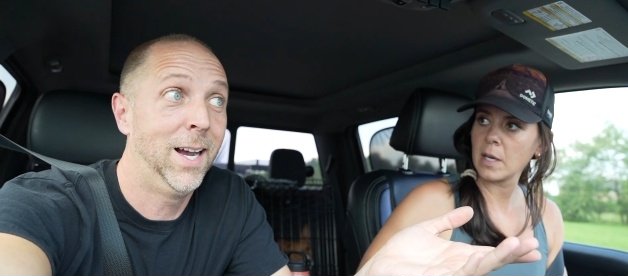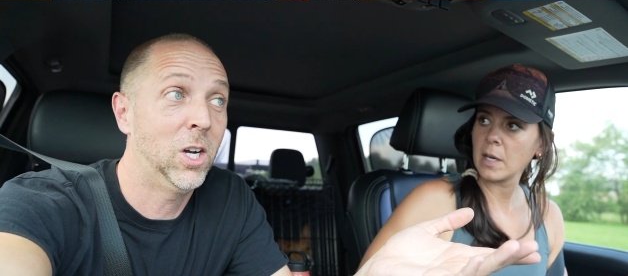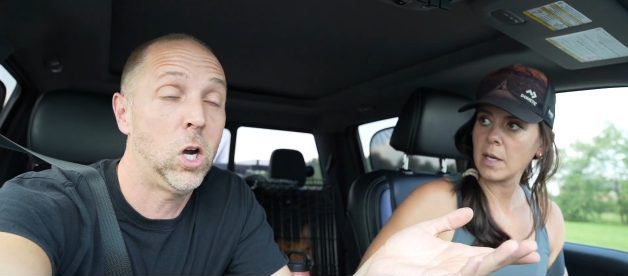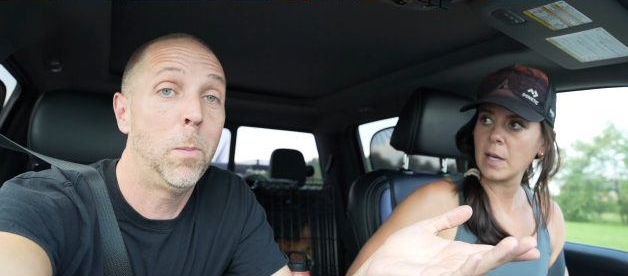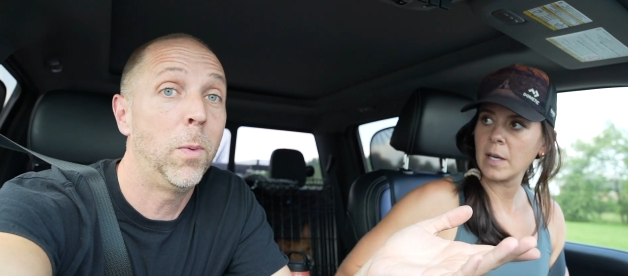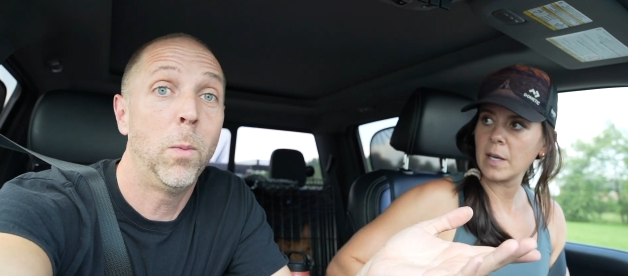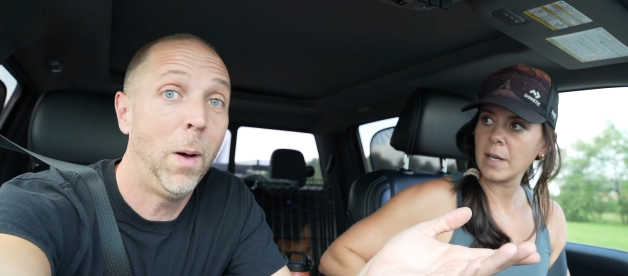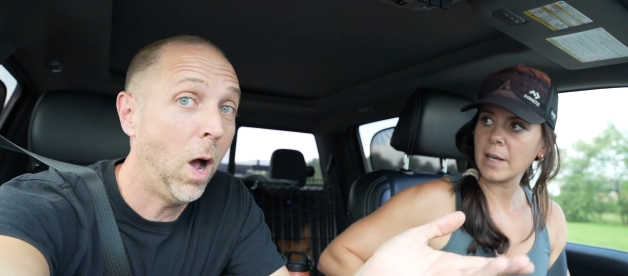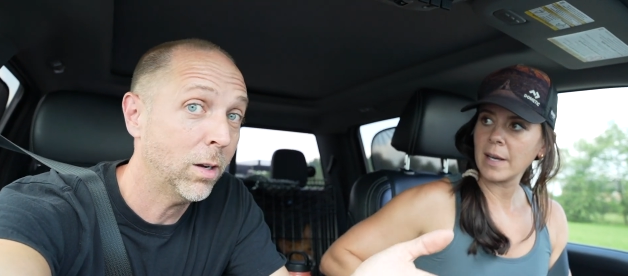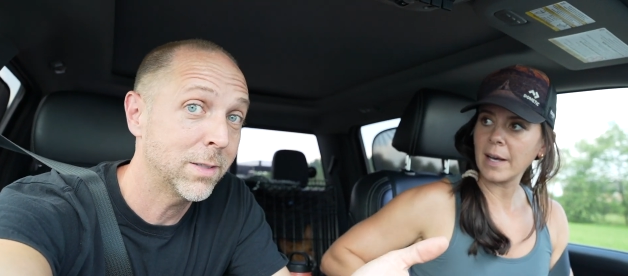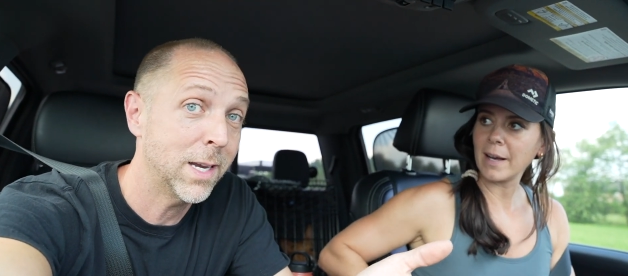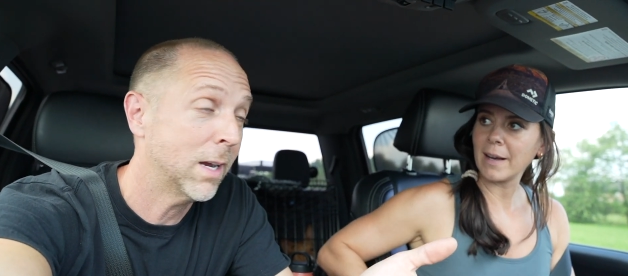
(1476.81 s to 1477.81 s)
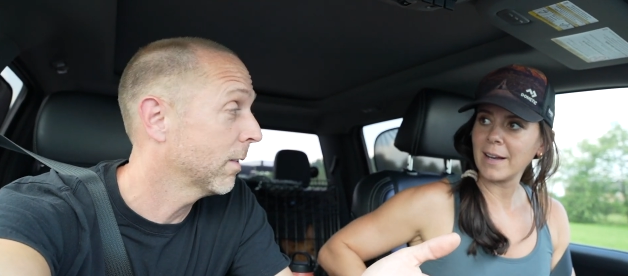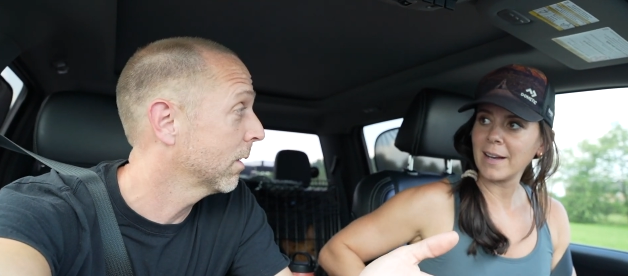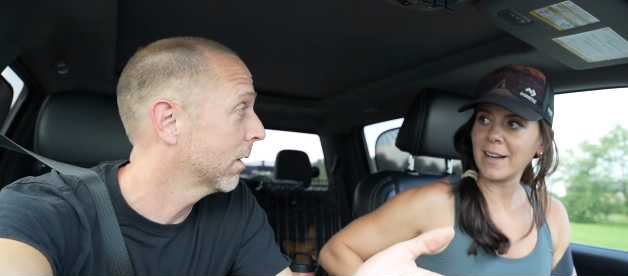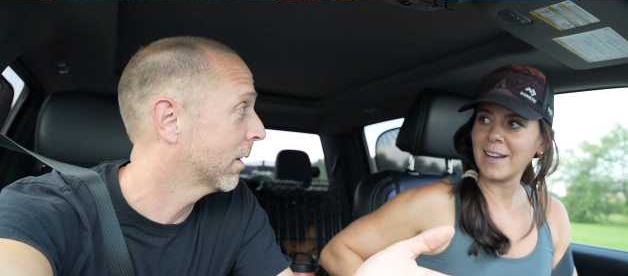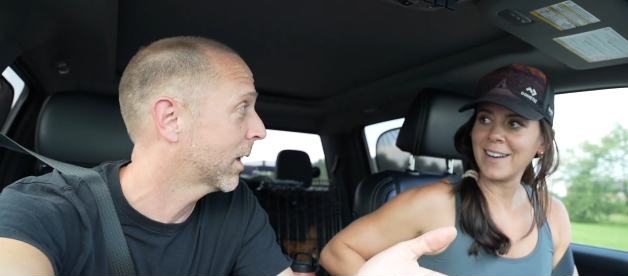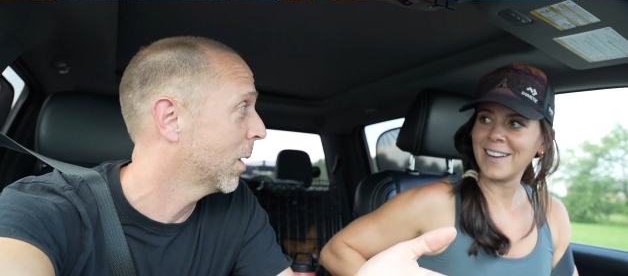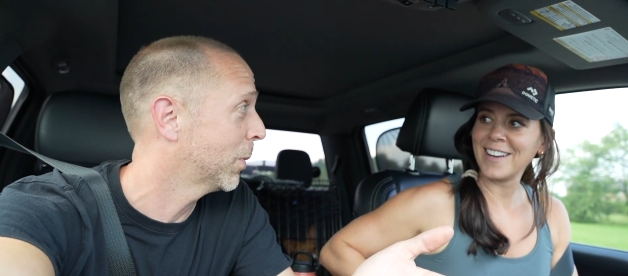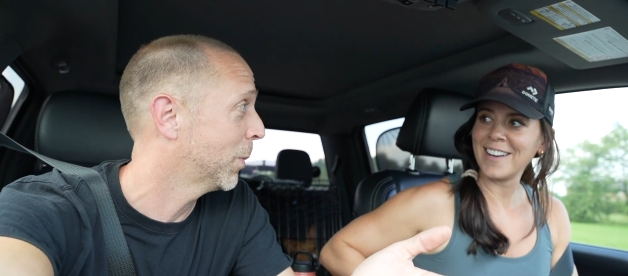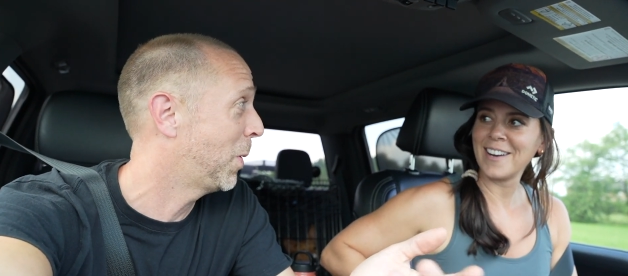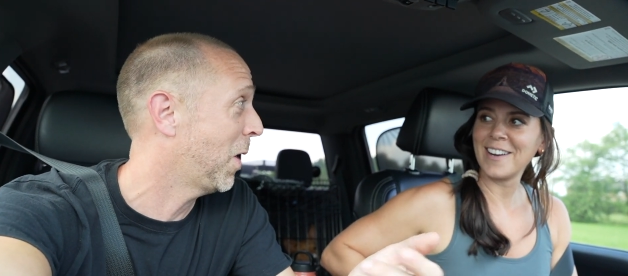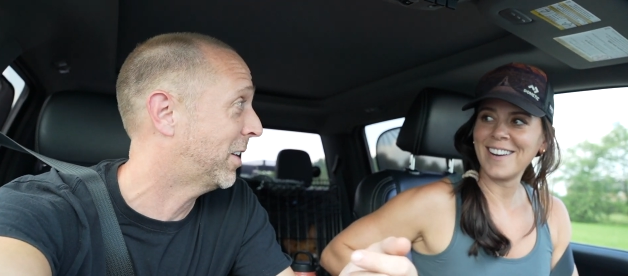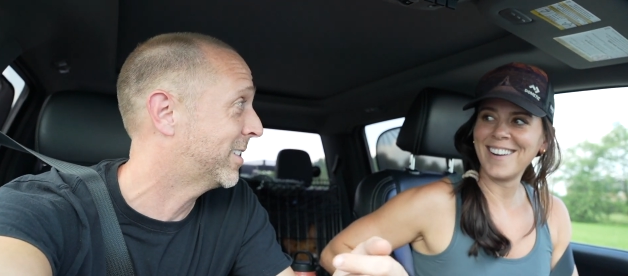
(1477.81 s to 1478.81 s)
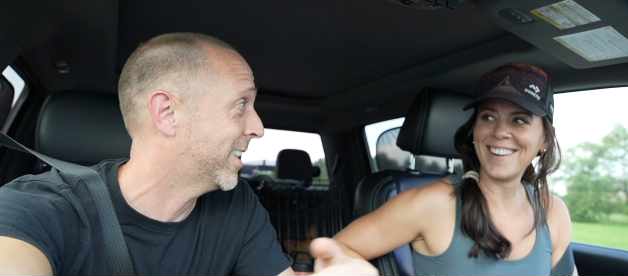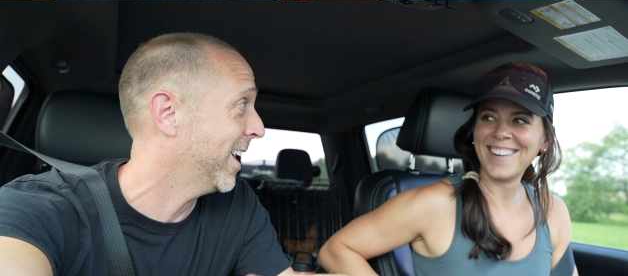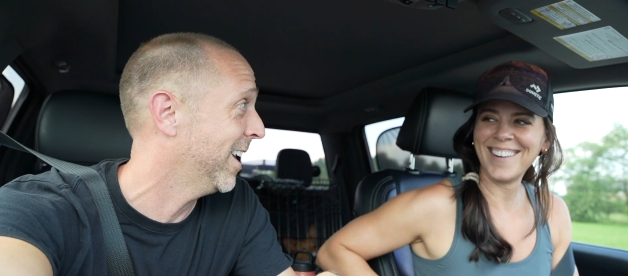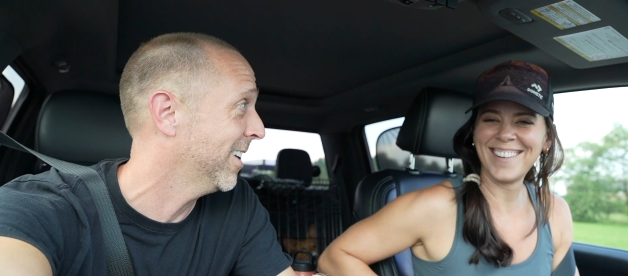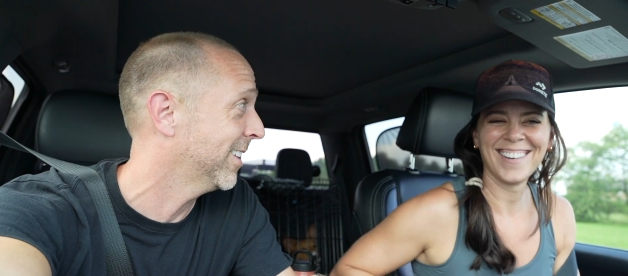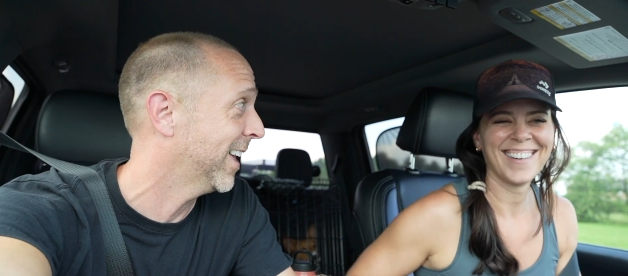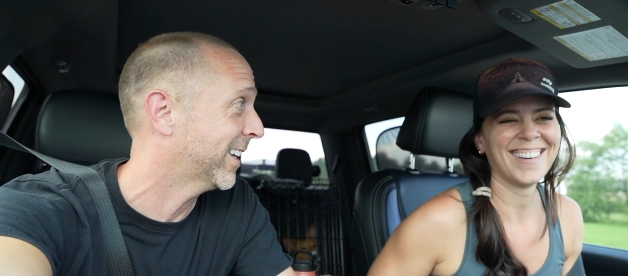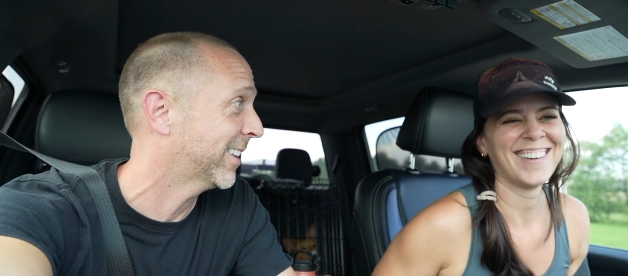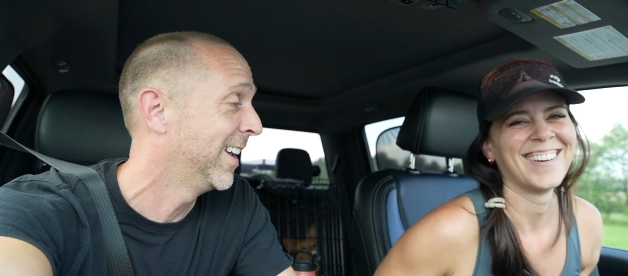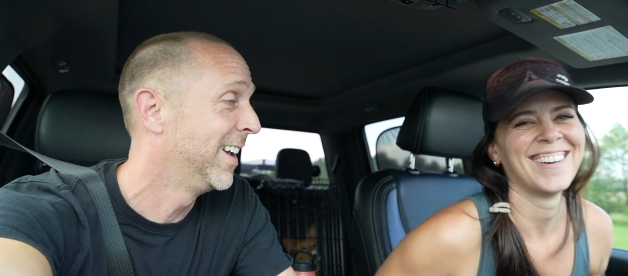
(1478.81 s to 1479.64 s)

Speaker 1: a couple bucks here and a couple bucks there. Like,